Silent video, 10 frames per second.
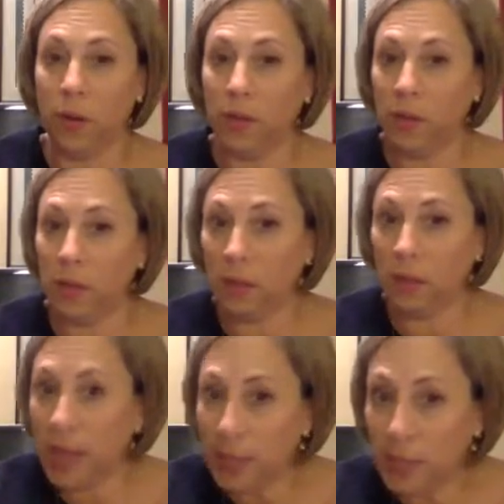it's
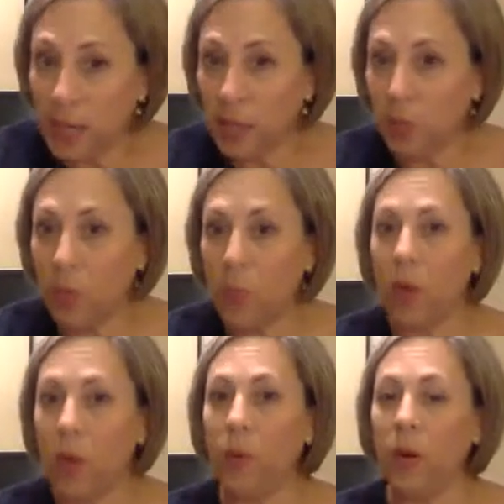not deductible,
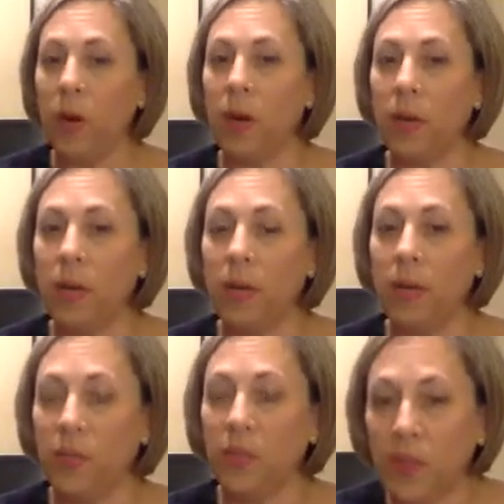one where
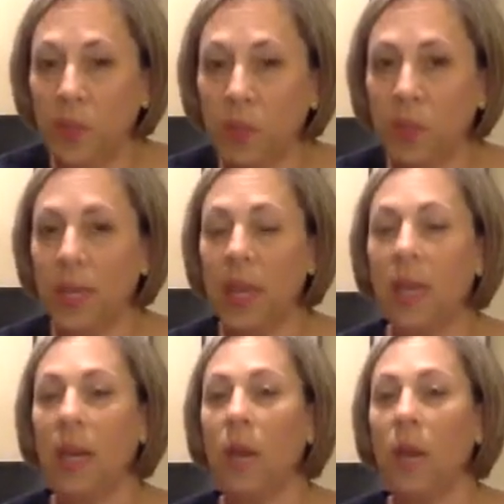it's
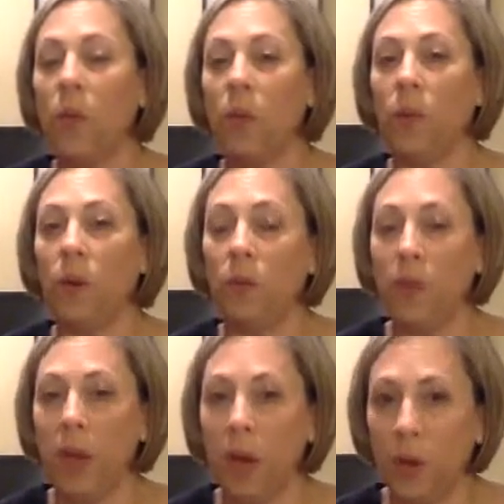50%, and one where it would
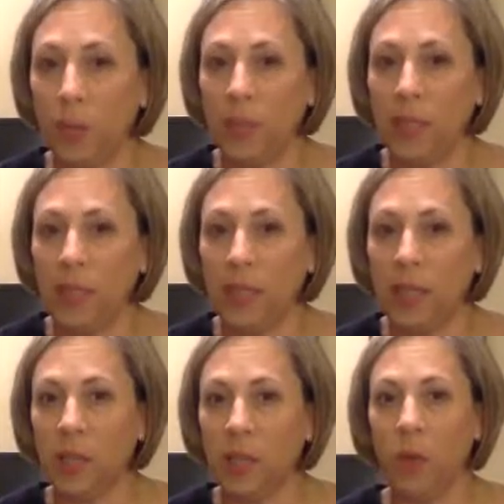be 100%
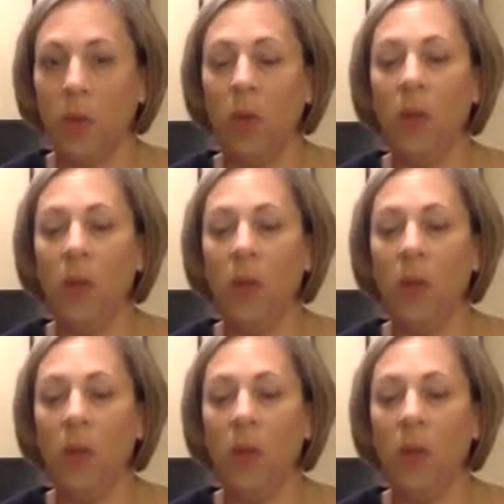deductible.